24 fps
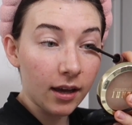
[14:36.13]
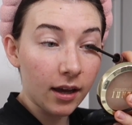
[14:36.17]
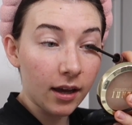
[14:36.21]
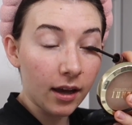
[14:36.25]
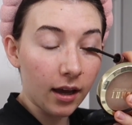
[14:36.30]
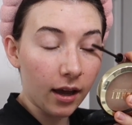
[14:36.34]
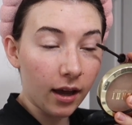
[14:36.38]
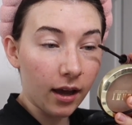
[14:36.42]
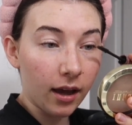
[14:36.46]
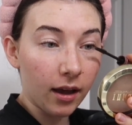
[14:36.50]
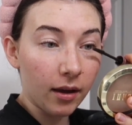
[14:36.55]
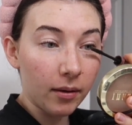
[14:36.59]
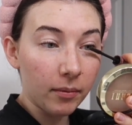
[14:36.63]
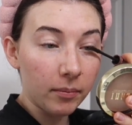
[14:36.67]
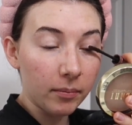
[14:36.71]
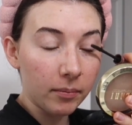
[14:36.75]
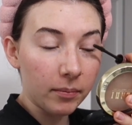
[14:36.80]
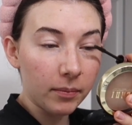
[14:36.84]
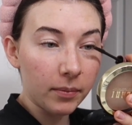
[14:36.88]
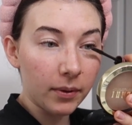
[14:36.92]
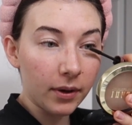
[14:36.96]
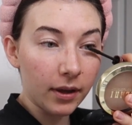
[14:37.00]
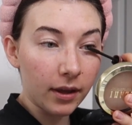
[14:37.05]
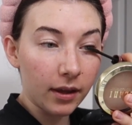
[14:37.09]

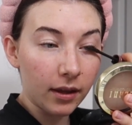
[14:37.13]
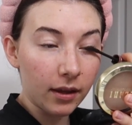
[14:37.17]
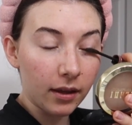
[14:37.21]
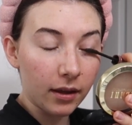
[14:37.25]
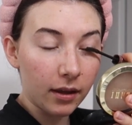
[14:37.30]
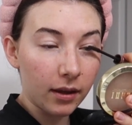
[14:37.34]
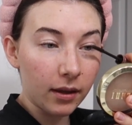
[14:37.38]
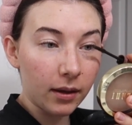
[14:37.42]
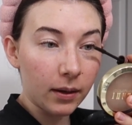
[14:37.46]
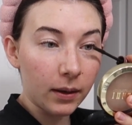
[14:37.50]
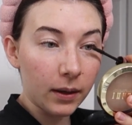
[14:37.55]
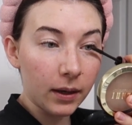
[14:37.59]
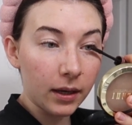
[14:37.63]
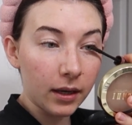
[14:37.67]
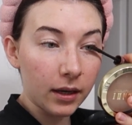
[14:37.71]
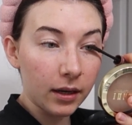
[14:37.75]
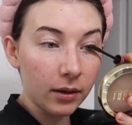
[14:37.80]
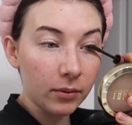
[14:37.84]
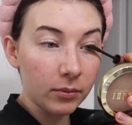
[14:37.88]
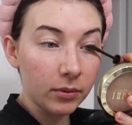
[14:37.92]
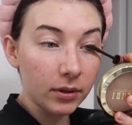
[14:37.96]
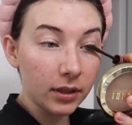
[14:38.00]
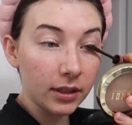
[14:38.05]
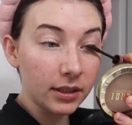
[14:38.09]
But he
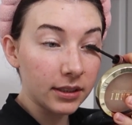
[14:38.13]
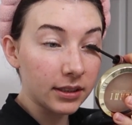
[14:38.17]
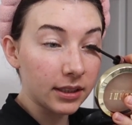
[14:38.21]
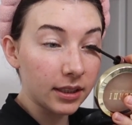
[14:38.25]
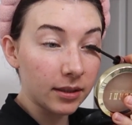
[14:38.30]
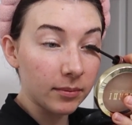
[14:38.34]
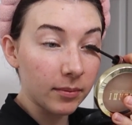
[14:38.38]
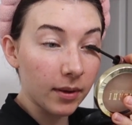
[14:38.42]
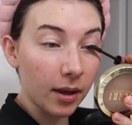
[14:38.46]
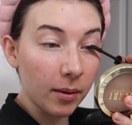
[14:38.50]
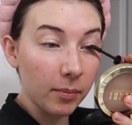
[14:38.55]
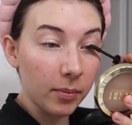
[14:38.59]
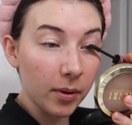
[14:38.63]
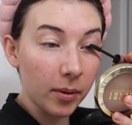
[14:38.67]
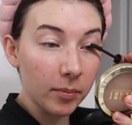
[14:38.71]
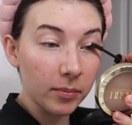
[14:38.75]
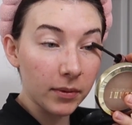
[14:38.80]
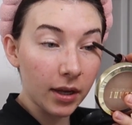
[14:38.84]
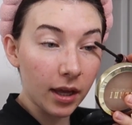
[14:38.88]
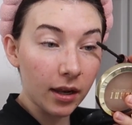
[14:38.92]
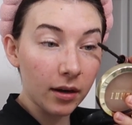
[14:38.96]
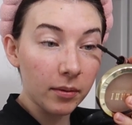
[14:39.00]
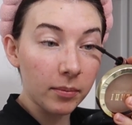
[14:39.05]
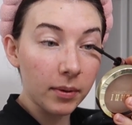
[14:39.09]
didn't really seem that
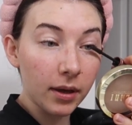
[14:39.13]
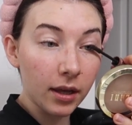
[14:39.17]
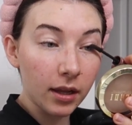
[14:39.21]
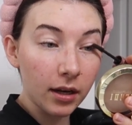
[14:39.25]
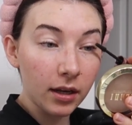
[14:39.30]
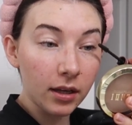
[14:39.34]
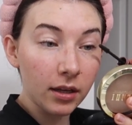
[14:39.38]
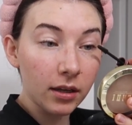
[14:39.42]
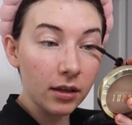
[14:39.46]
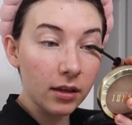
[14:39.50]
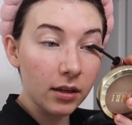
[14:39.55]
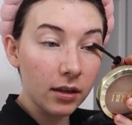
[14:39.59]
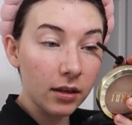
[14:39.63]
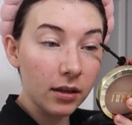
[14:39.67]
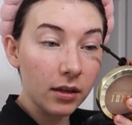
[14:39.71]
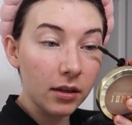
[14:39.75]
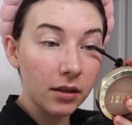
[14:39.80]
bummed out about it.